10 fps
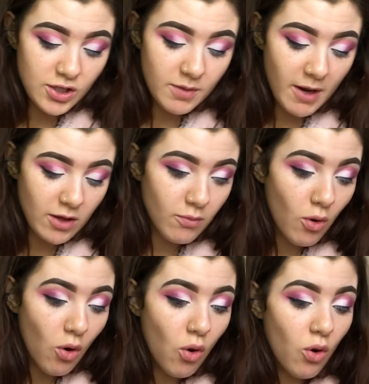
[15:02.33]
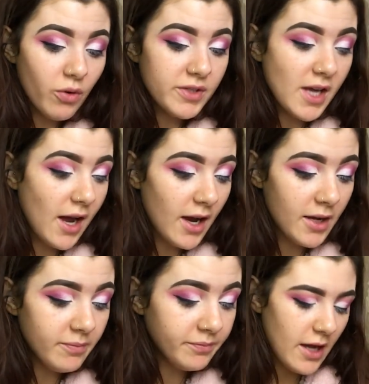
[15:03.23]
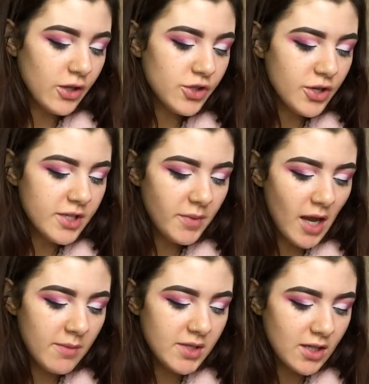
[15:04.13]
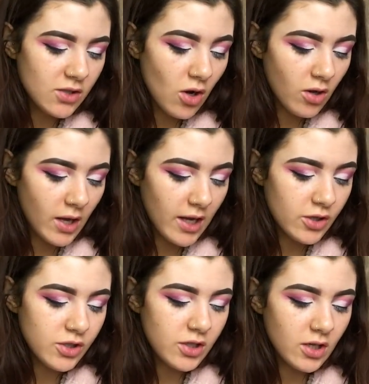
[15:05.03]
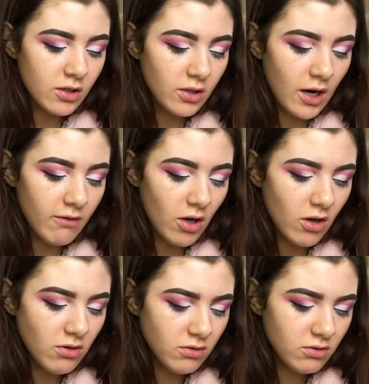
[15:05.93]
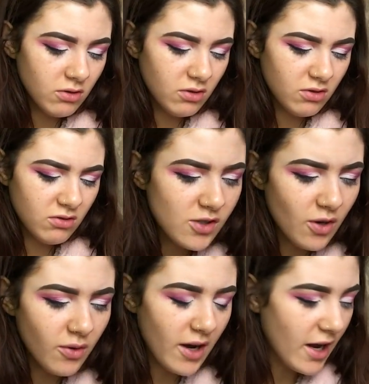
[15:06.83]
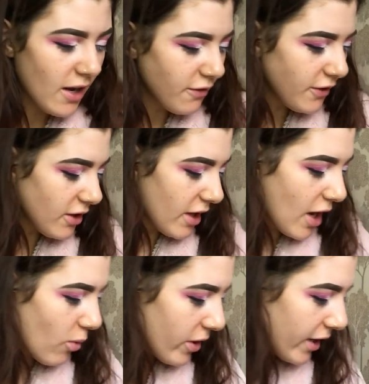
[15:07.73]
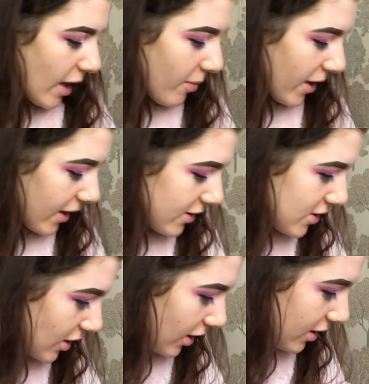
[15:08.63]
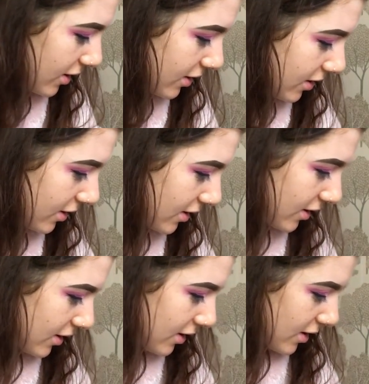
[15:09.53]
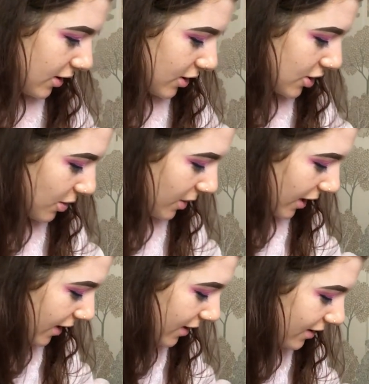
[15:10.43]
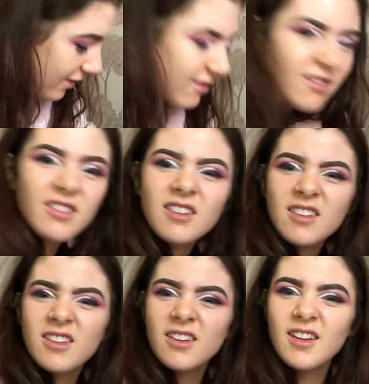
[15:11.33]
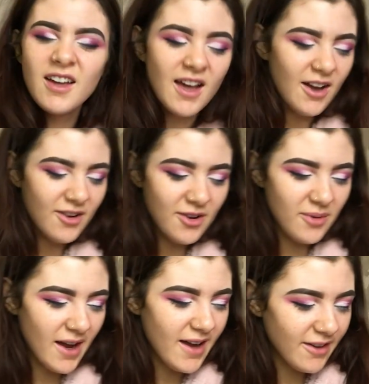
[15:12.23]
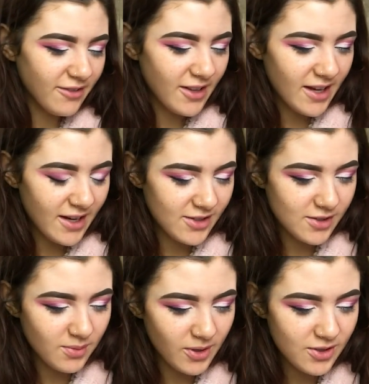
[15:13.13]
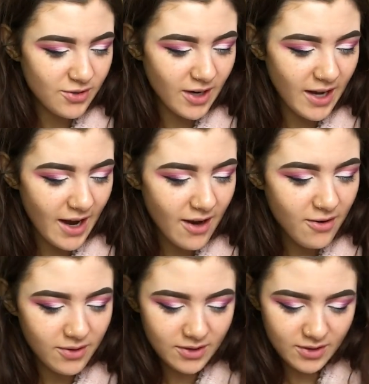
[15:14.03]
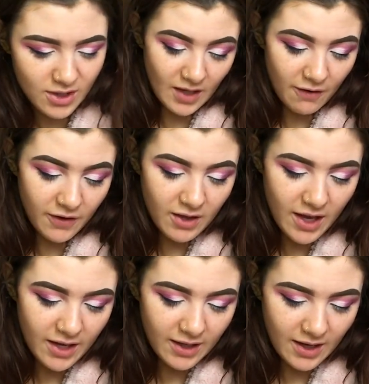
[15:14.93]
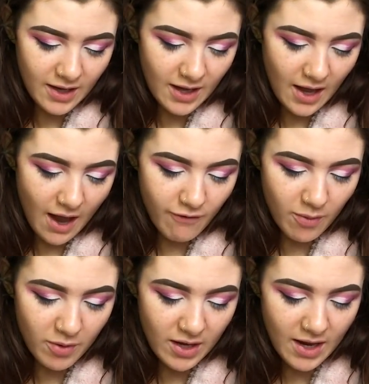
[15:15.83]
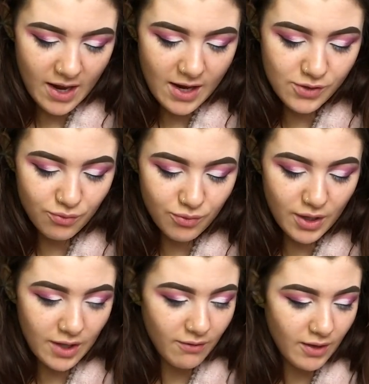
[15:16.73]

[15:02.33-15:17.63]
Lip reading: to make them all the time. Then as soon as it became TikTok, like I just didn't carry on. So I kind of feel like I want to get back into doing it. I don't know why. I feel like I just want to try it out. I feel like everybody is really